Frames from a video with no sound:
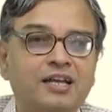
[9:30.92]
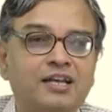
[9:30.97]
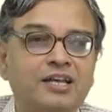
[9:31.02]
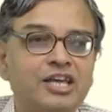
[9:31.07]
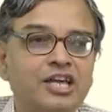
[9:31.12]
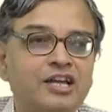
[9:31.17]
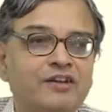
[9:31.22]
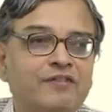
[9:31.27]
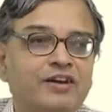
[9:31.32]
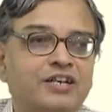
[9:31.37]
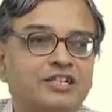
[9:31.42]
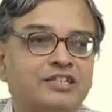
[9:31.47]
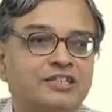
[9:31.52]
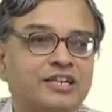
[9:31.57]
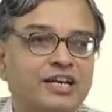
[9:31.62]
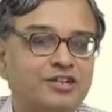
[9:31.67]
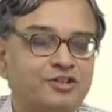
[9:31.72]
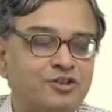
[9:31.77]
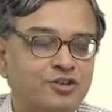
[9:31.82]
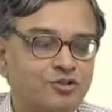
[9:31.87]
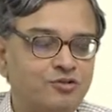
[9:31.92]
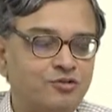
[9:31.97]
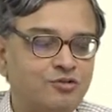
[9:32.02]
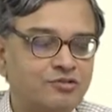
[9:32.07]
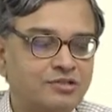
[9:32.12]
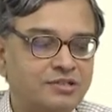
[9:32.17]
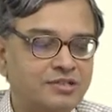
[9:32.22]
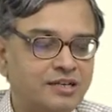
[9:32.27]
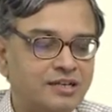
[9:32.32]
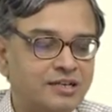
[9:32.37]
equation I should
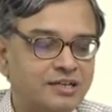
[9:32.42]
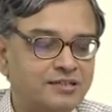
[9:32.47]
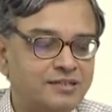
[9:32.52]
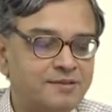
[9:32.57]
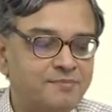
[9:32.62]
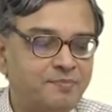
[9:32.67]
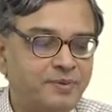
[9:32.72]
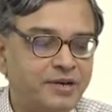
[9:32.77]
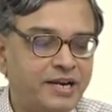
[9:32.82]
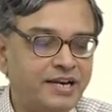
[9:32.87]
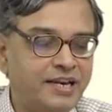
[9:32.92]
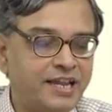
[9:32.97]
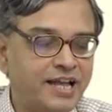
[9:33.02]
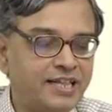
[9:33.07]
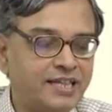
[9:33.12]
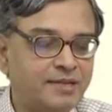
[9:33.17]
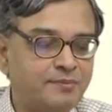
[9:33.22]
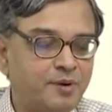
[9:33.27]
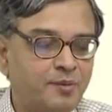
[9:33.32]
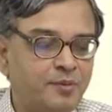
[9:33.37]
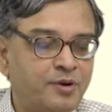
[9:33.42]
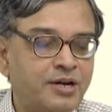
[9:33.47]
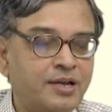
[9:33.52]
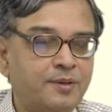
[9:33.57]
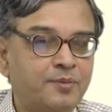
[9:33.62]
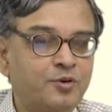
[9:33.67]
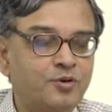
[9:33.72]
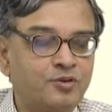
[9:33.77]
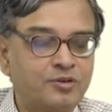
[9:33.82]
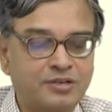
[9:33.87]
use. Simply take the moment
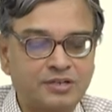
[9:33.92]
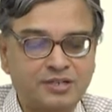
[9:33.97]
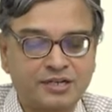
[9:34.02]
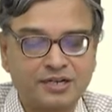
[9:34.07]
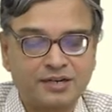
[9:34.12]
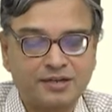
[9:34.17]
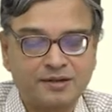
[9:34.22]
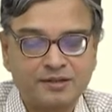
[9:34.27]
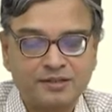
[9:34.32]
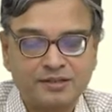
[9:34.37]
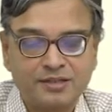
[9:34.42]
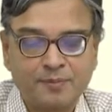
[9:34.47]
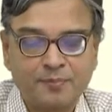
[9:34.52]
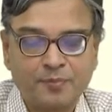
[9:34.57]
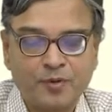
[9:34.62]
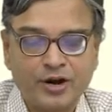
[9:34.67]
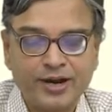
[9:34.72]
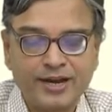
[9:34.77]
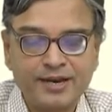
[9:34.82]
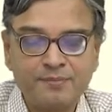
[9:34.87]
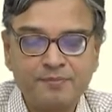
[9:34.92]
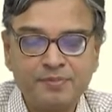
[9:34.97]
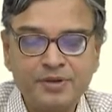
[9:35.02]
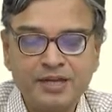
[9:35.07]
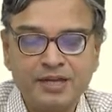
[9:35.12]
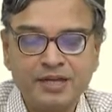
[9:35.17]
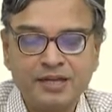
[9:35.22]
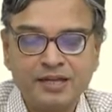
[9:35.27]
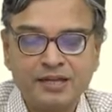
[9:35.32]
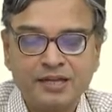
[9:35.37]
about uh, the point
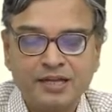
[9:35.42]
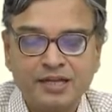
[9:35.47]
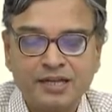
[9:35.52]
B,